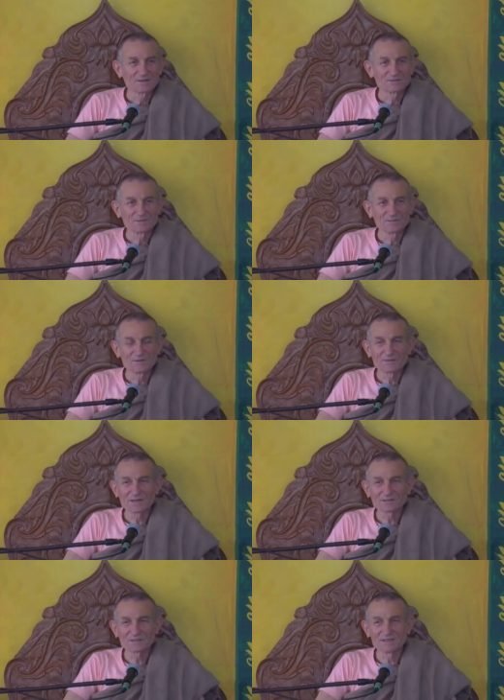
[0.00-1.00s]
so Jamuna
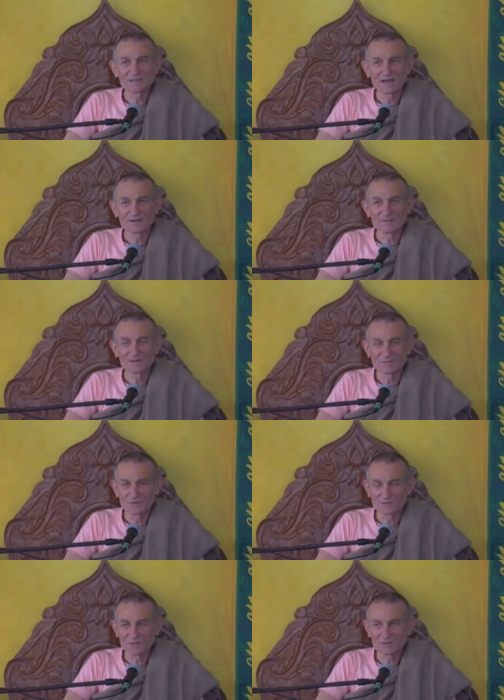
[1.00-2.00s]
rushed inside with
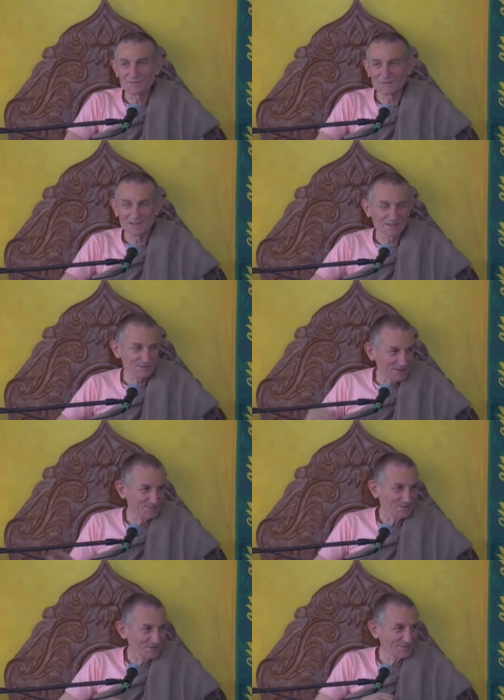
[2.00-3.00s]
Purushottam, and they tried to
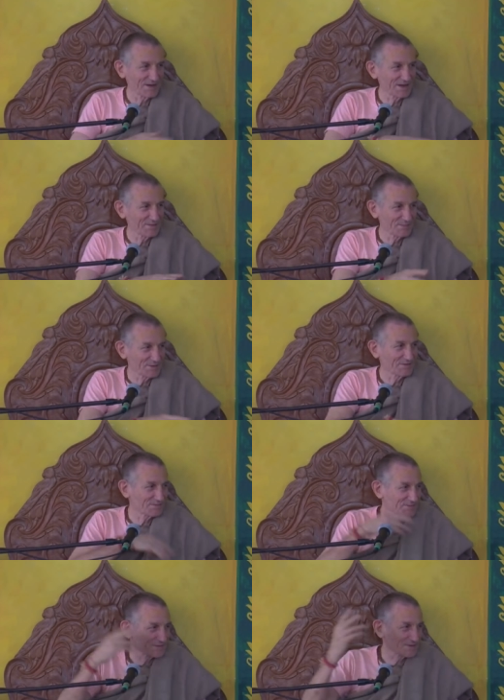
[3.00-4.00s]
put the fire, put the
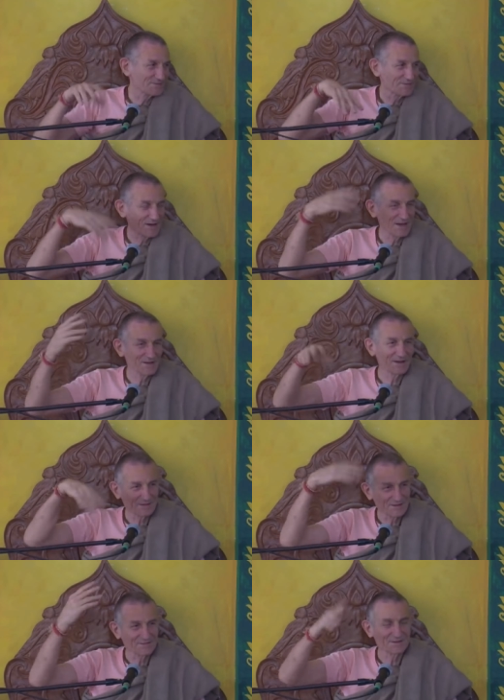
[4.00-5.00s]
fire
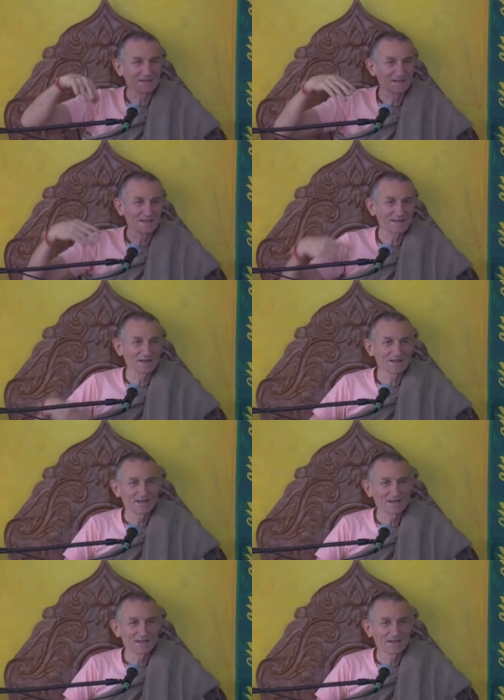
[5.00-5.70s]
out, and everything like that.